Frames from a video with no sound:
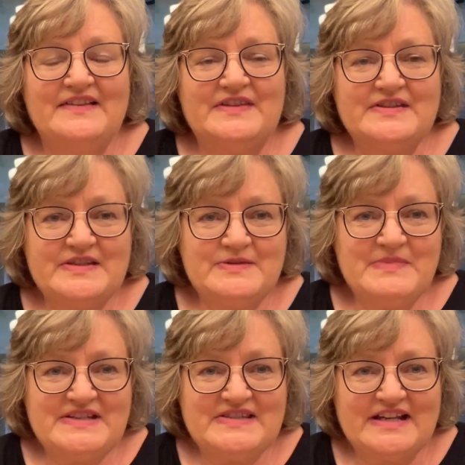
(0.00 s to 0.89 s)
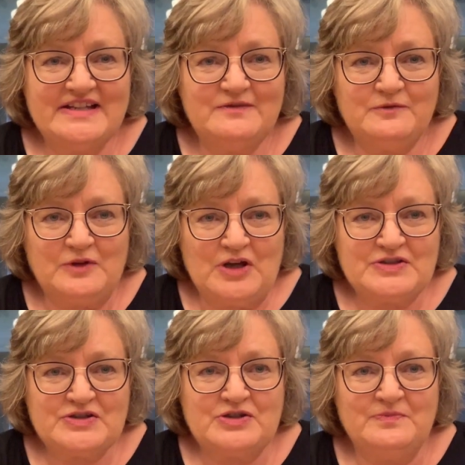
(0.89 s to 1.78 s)
This is my second
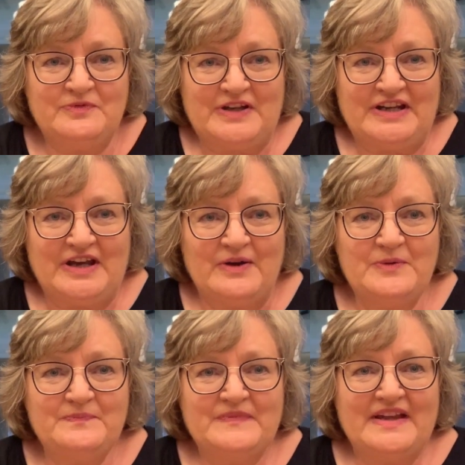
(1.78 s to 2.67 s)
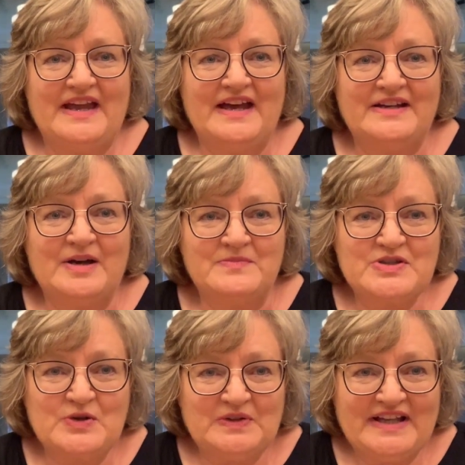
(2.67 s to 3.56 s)
FlossTube video and I'm
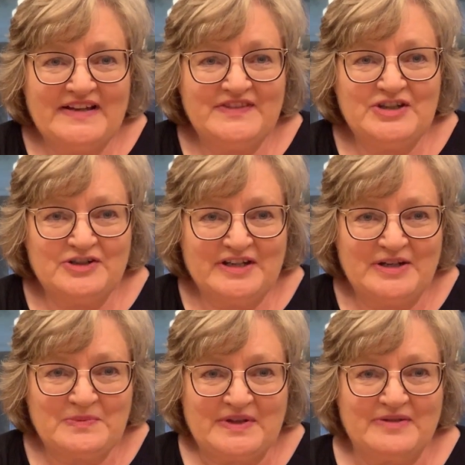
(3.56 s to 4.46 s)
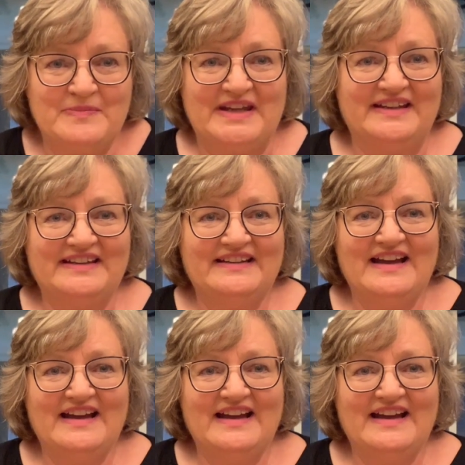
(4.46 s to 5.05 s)
so glad that you're here with me.